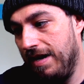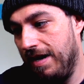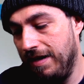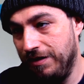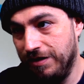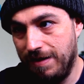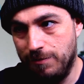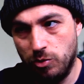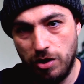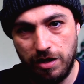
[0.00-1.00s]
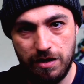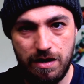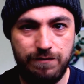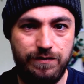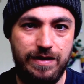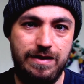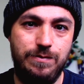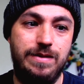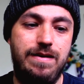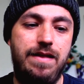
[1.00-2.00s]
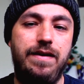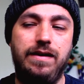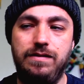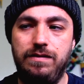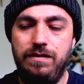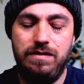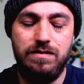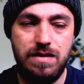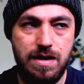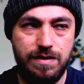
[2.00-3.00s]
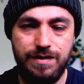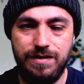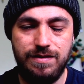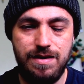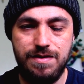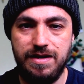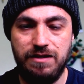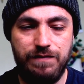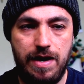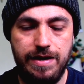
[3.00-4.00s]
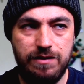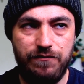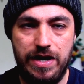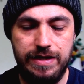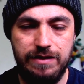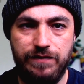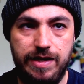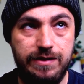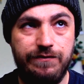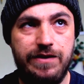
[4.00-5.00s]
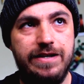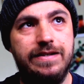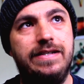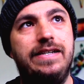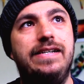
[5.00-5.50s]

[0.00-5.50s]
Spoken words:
I just kept shrugging it off like it was nothing. No, it's nothing, it's nothing, it's fine, it's fine, it's fine, it's fine.